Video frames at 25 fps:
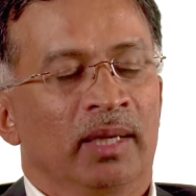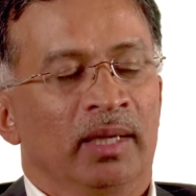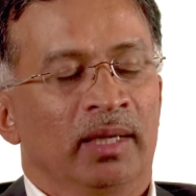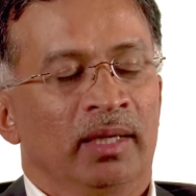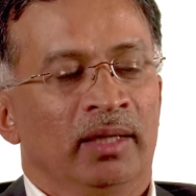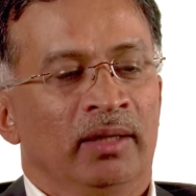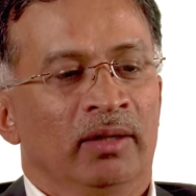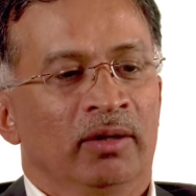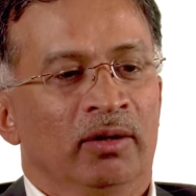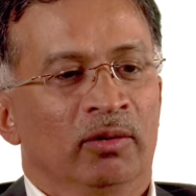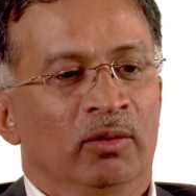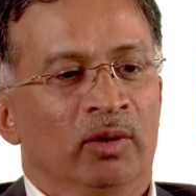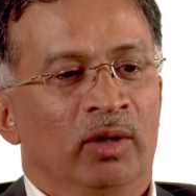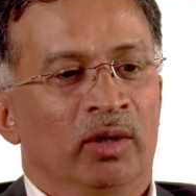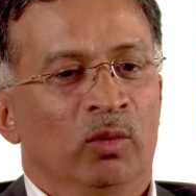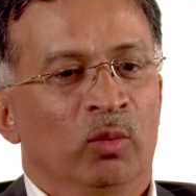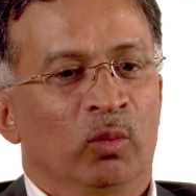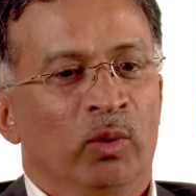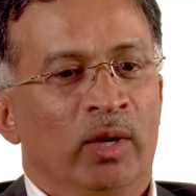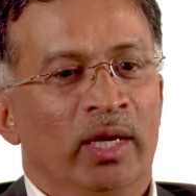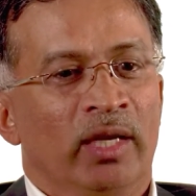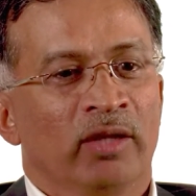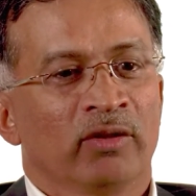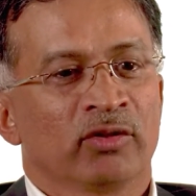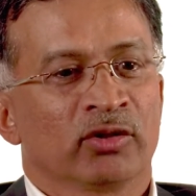you know, a
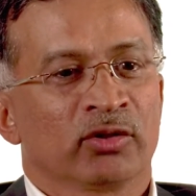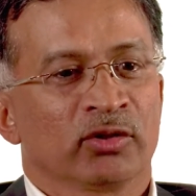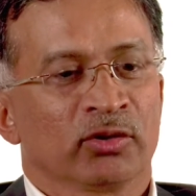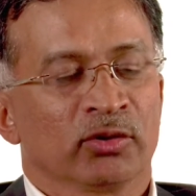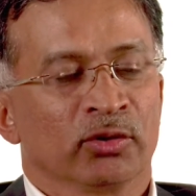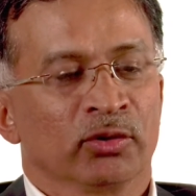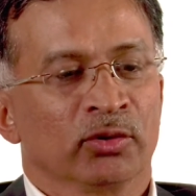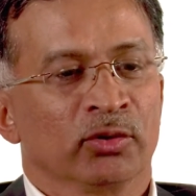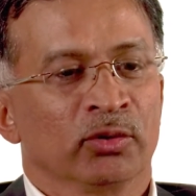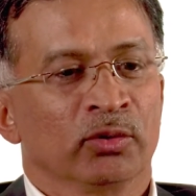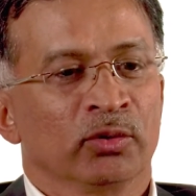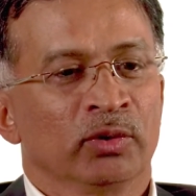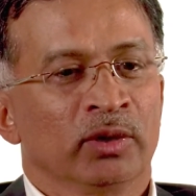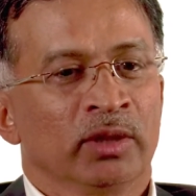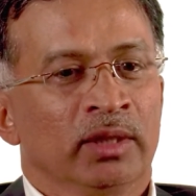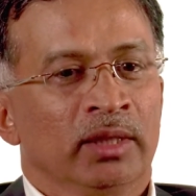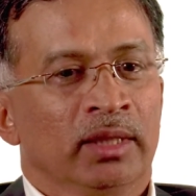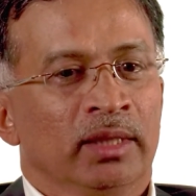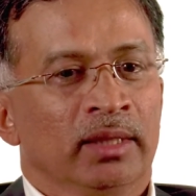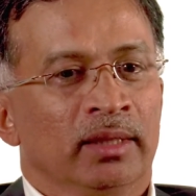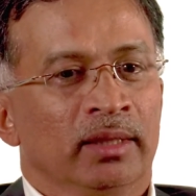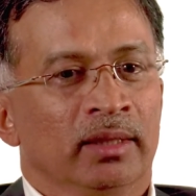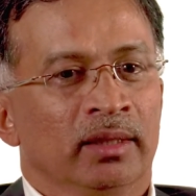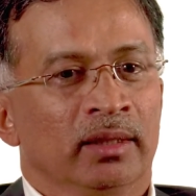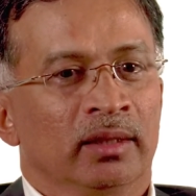way to
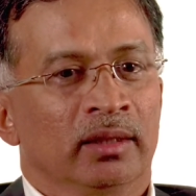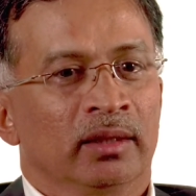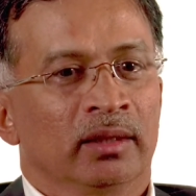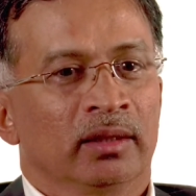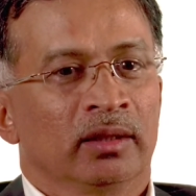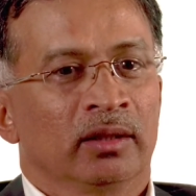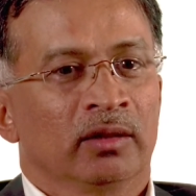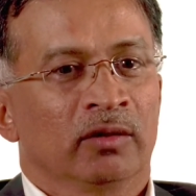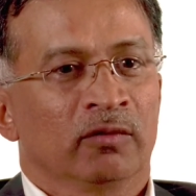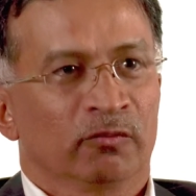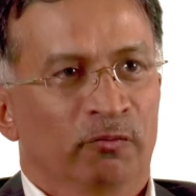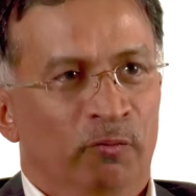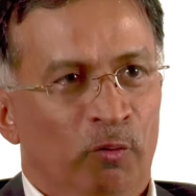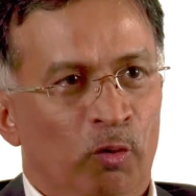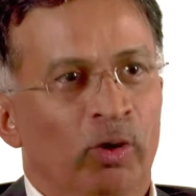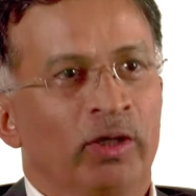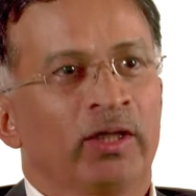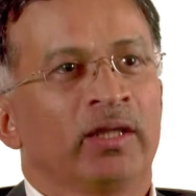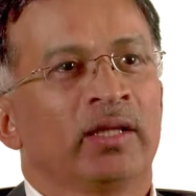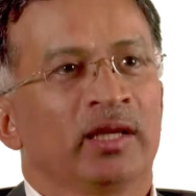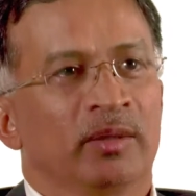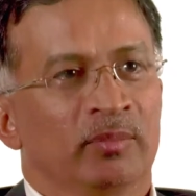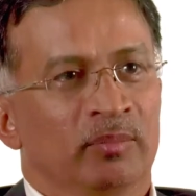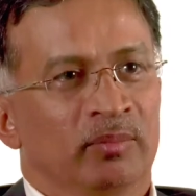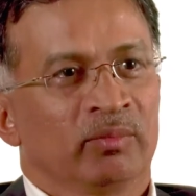uh,
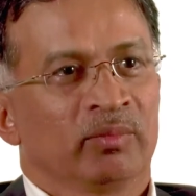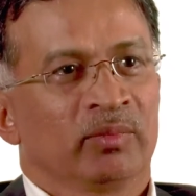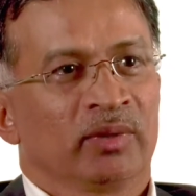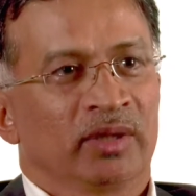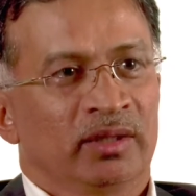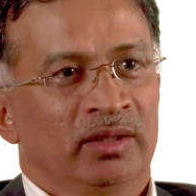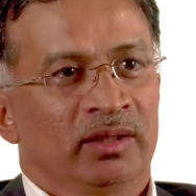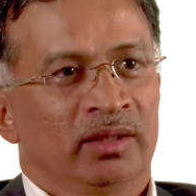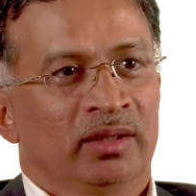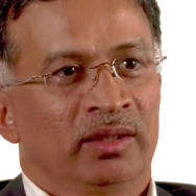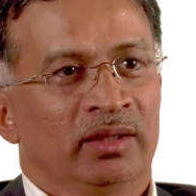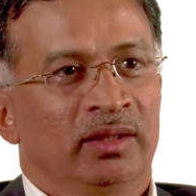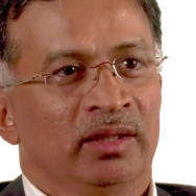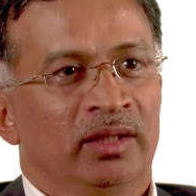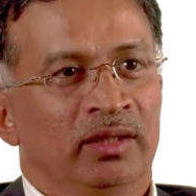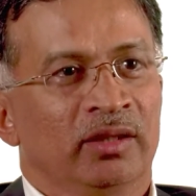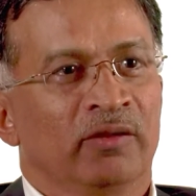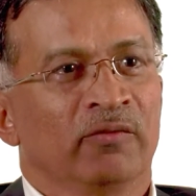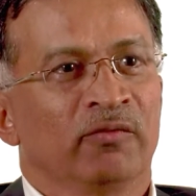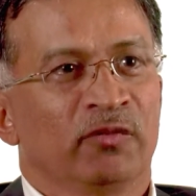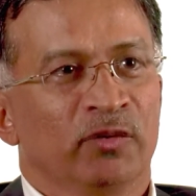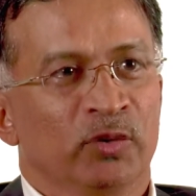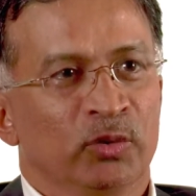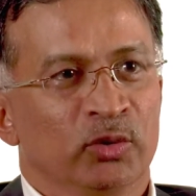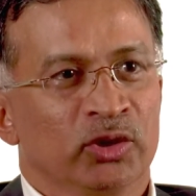avoid them in, in, in
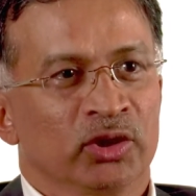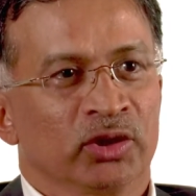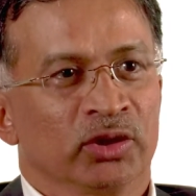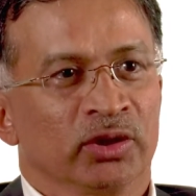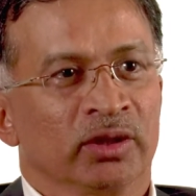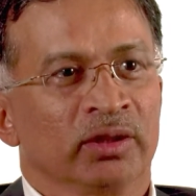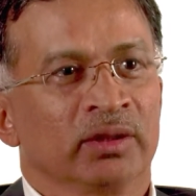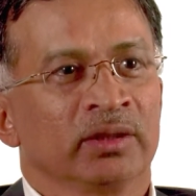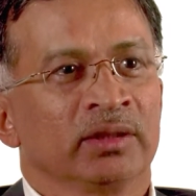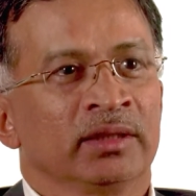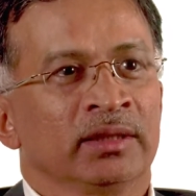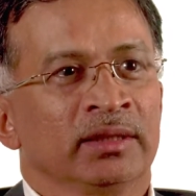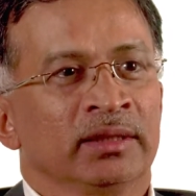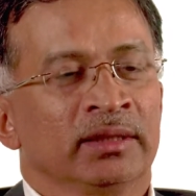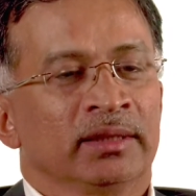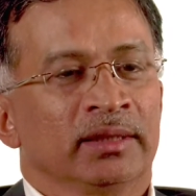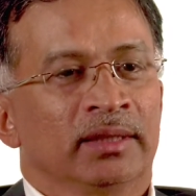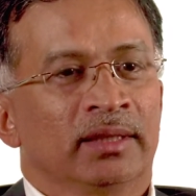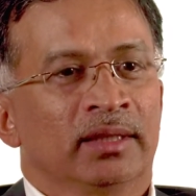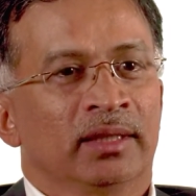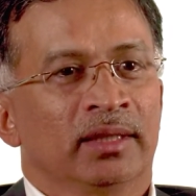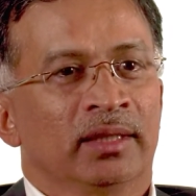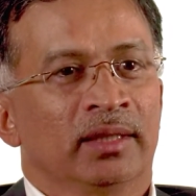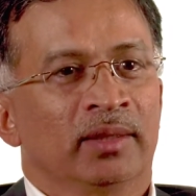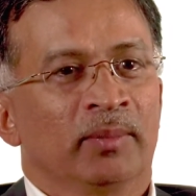the future
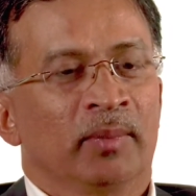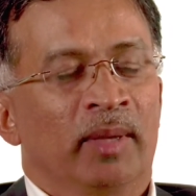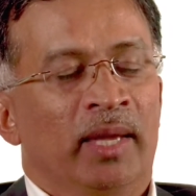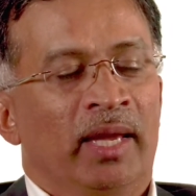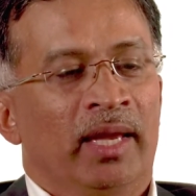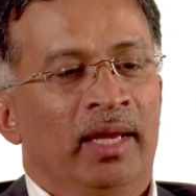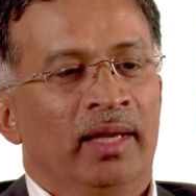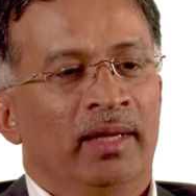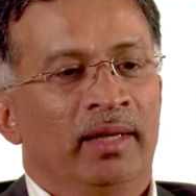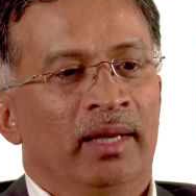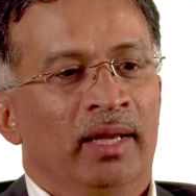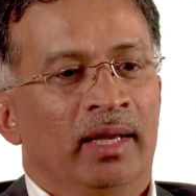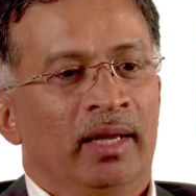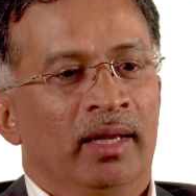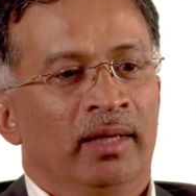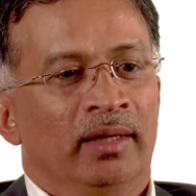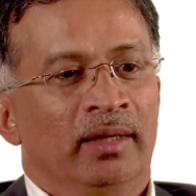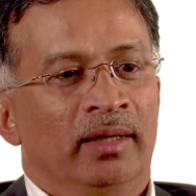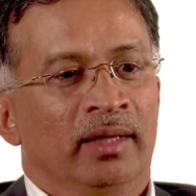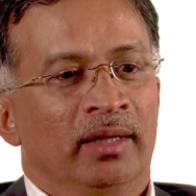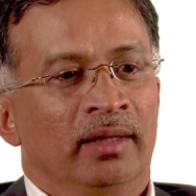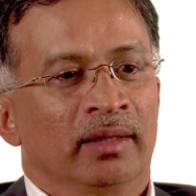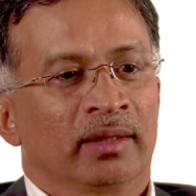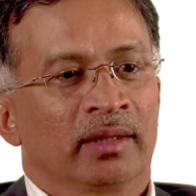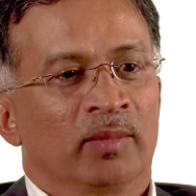um, and,
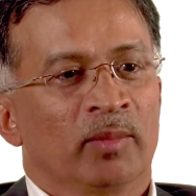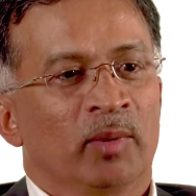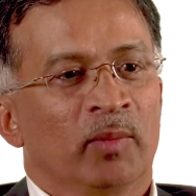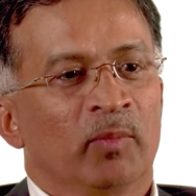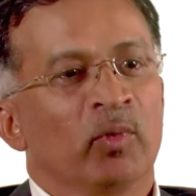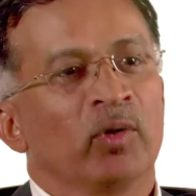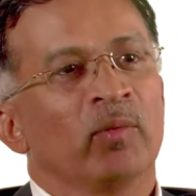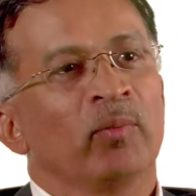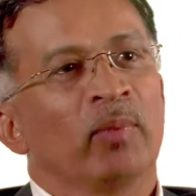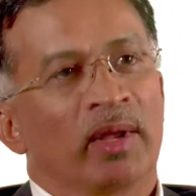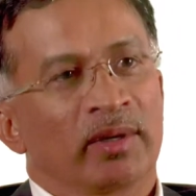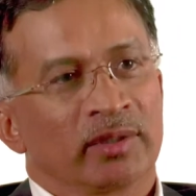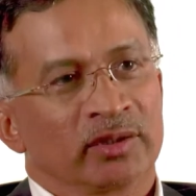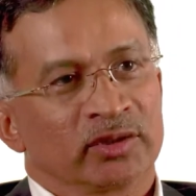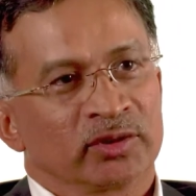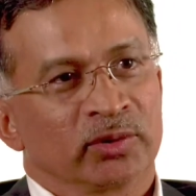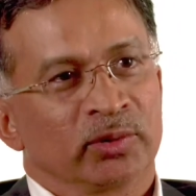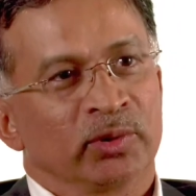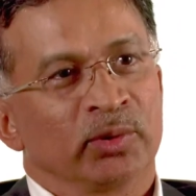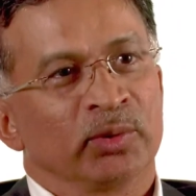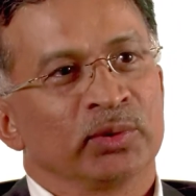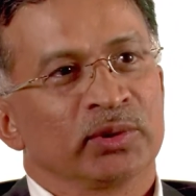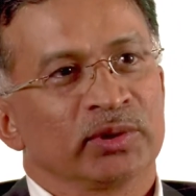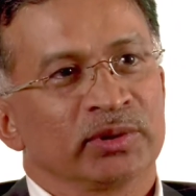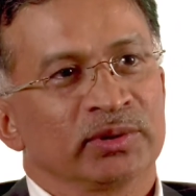and, and come up with better
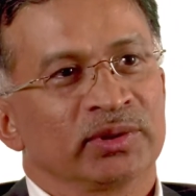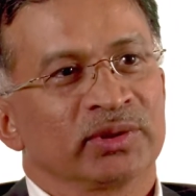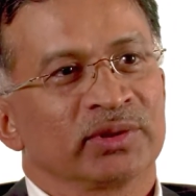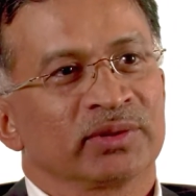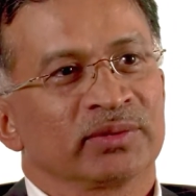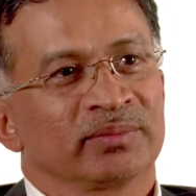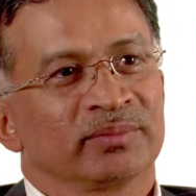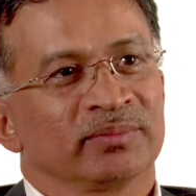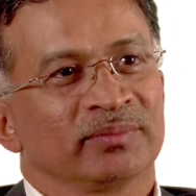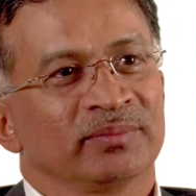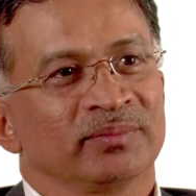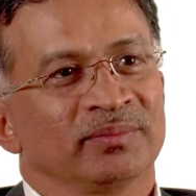solutions